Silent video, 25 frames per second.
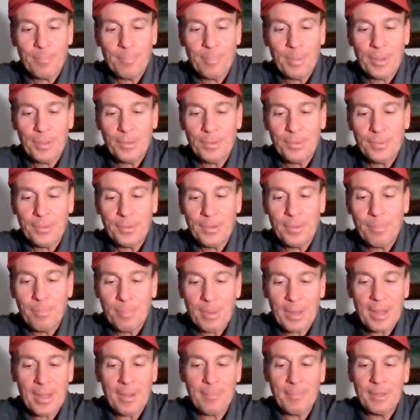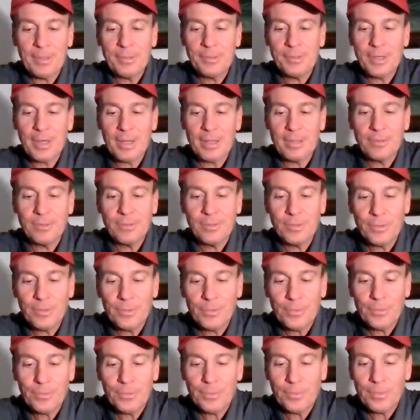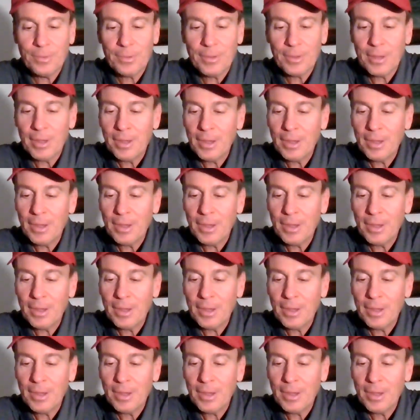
Butler and Bam each had 2.